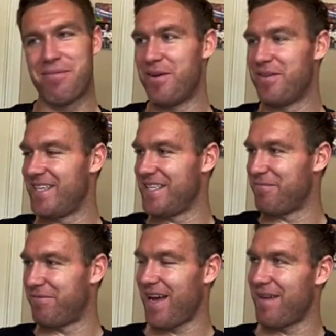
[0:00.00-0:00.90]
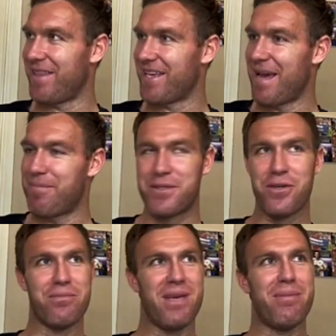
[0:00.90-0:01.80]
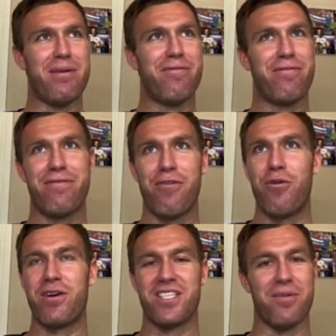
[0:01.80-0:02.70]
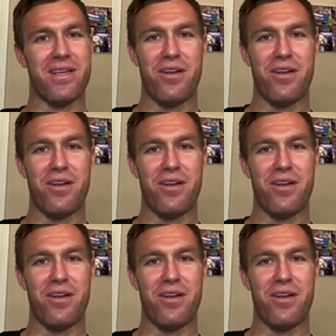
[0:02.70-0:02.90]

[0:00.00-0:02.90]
I'm on season 5, I think episode maybe 4 or something.